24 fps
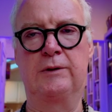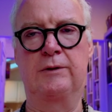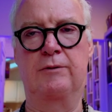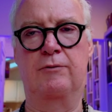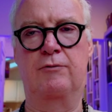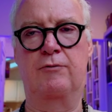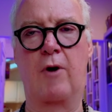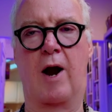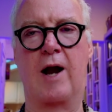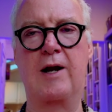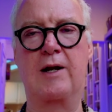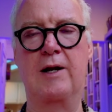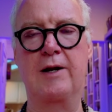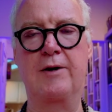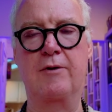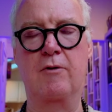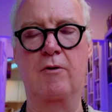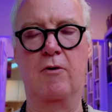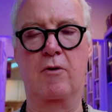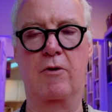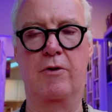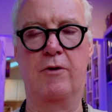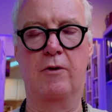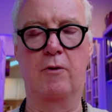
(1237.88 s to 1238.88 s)
dry
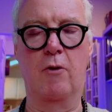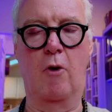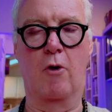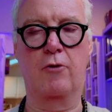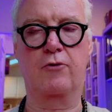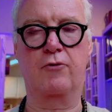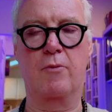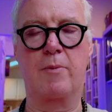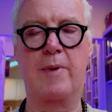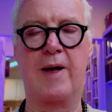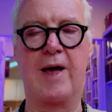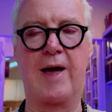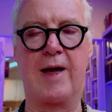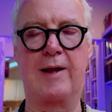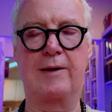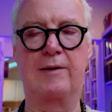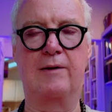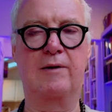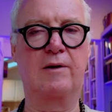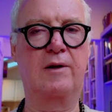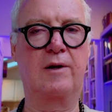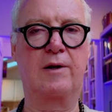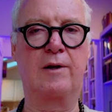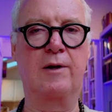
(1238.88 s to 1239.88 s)
cleaner or the laundromat,
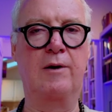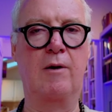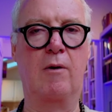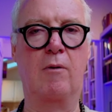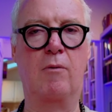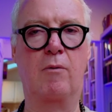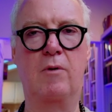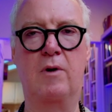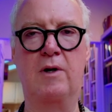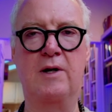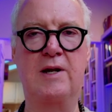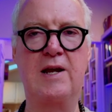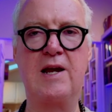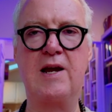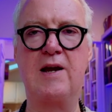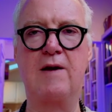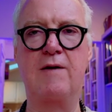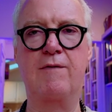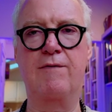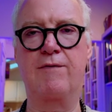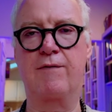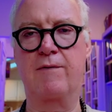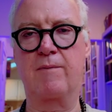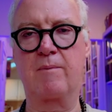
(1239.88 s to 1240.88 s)

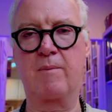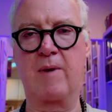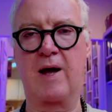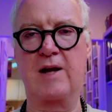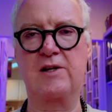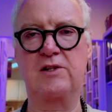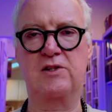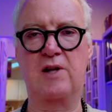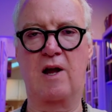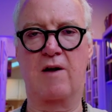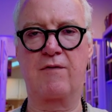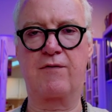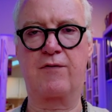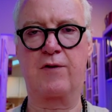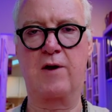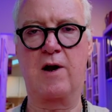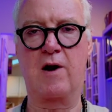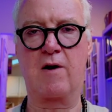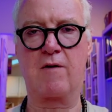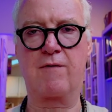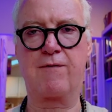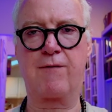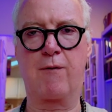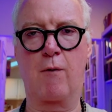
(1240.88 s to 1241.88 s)
leave my stuff
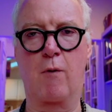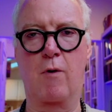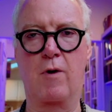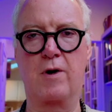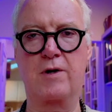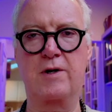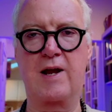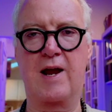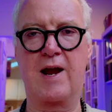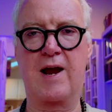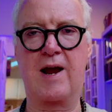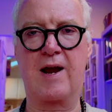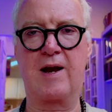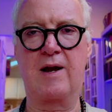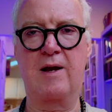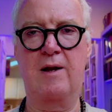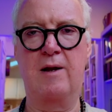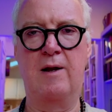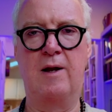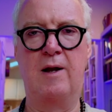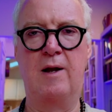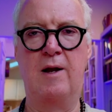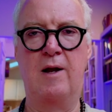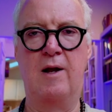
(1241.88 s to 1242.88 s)
there for a day,
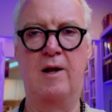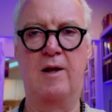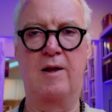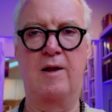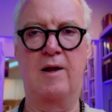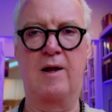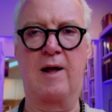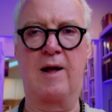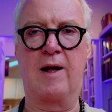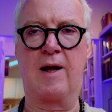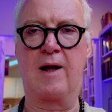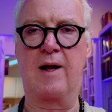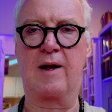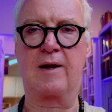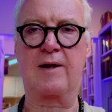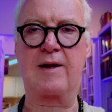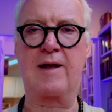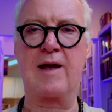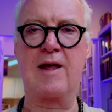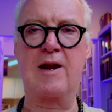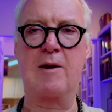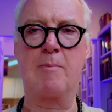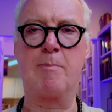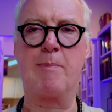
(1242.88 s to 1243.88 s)

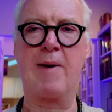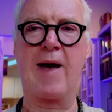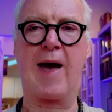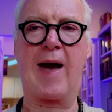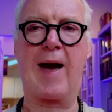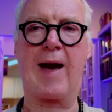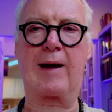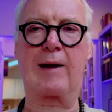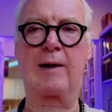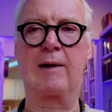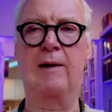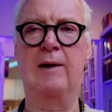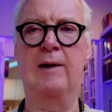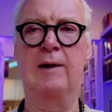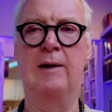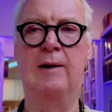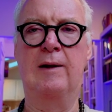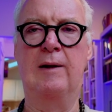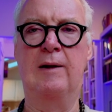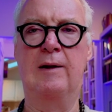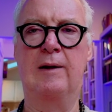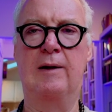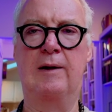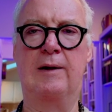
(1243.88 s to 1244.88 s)
get it back
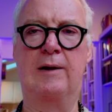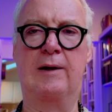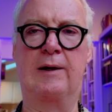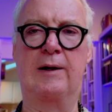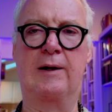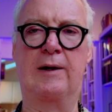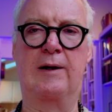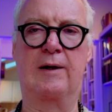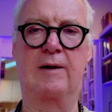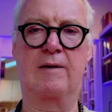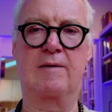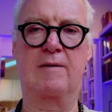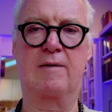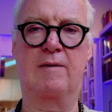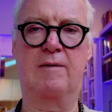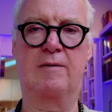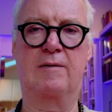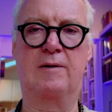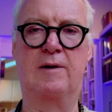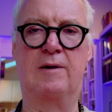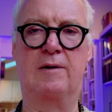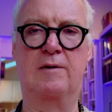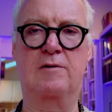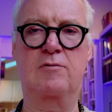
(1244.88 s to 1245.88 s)

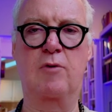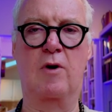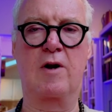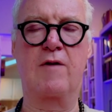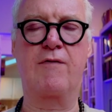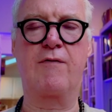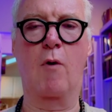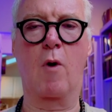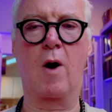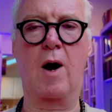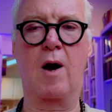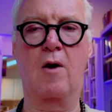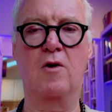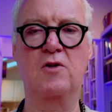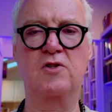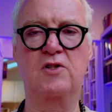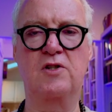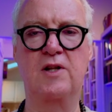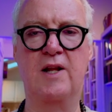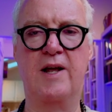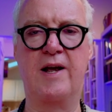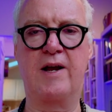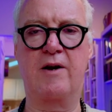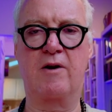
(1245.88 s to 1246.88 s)
24
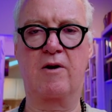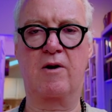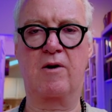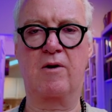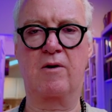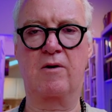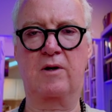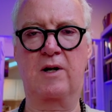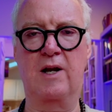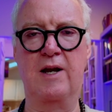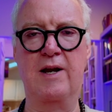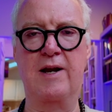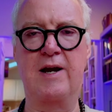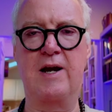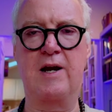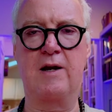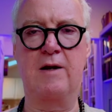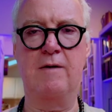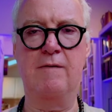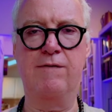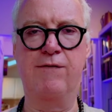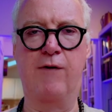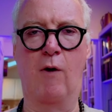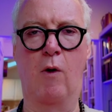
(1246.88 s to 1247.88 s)
hours later,
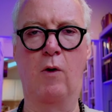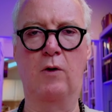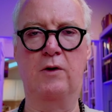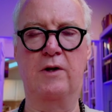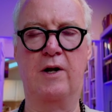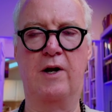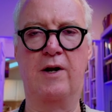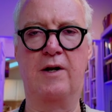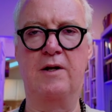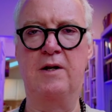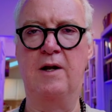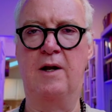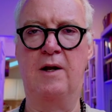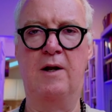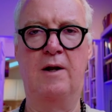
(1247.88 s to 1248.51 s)
clean, folded